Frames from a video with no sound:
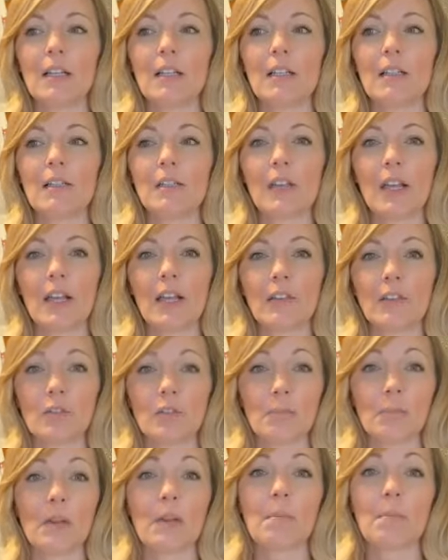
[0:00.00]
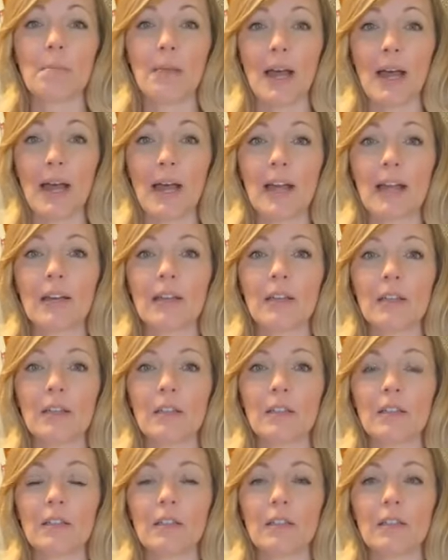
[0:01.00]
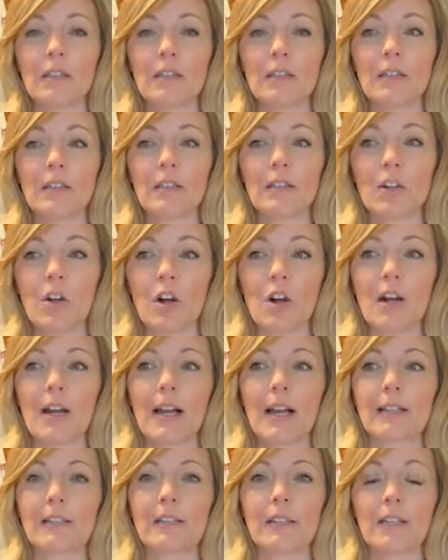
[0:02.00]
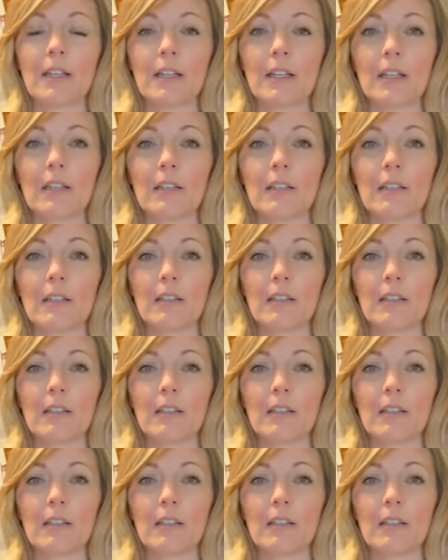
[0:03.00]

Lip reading: saying there's been a bad car accident